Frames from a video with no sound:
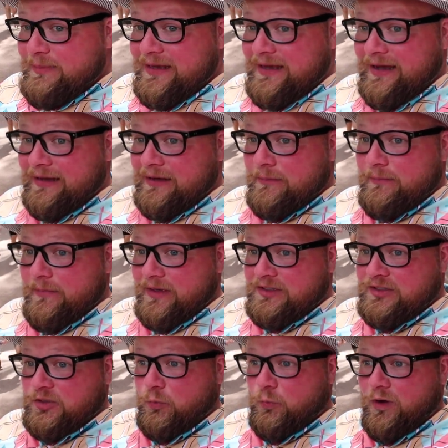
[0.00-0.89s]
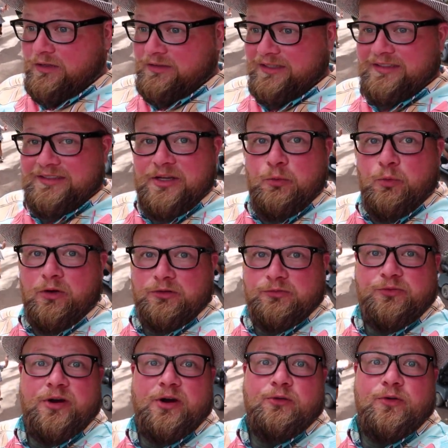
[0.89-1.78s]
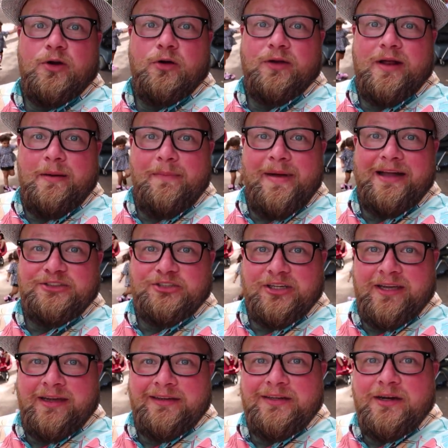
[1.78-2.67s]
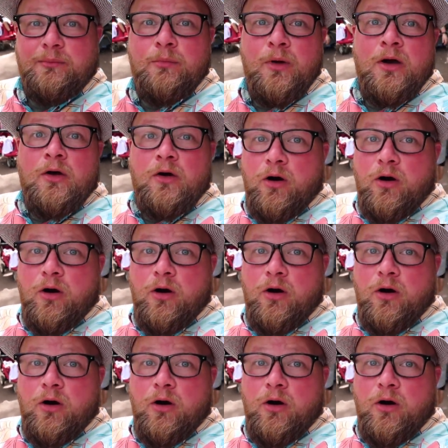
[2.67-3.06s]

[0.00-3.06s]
me kind of miss the Walt Disney World Railroad at Magic Kingdom.